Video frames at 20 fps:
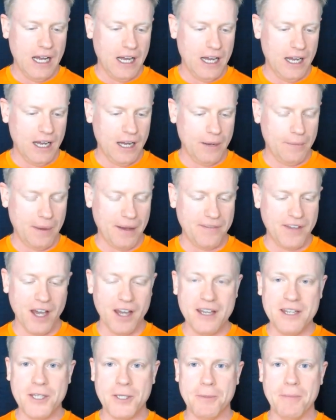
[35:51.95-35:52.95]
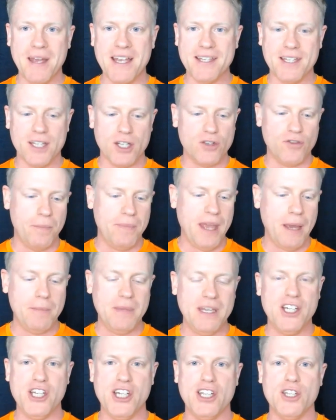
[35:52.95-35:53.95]
I've gotten this message from
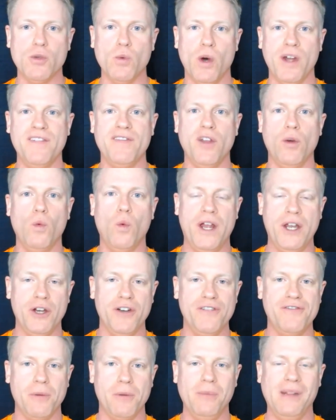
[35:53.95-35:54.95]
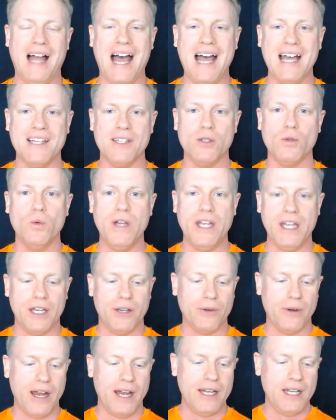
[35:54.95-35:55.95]
Debbie. She is one of the winner from last
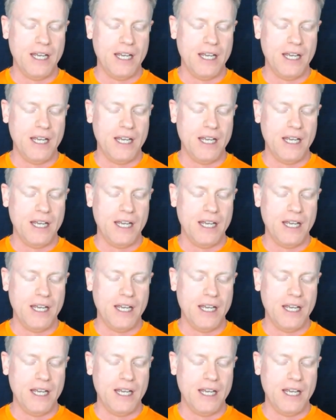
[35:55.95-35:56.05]
week, right?